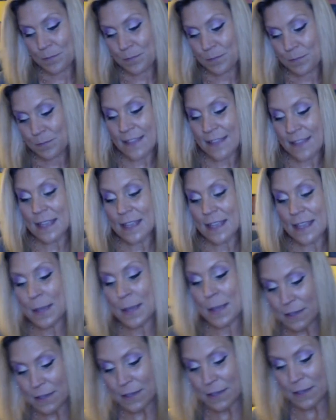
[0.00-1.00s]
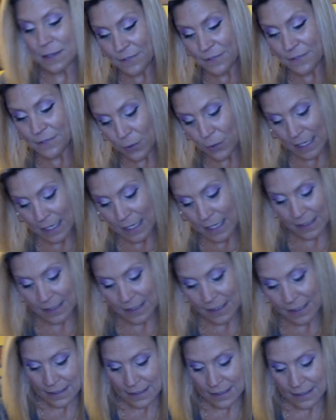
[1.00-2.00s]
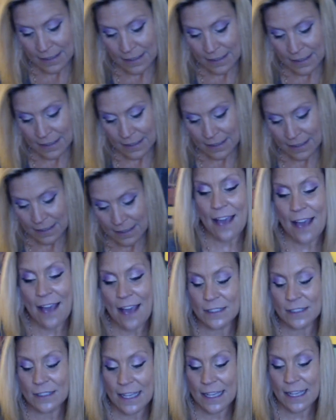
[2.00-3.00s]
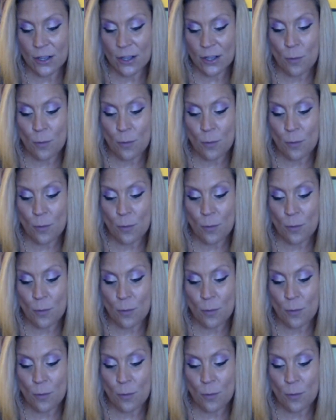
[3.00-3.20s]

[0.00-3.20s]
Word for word: and they may be fearing that they have to let go.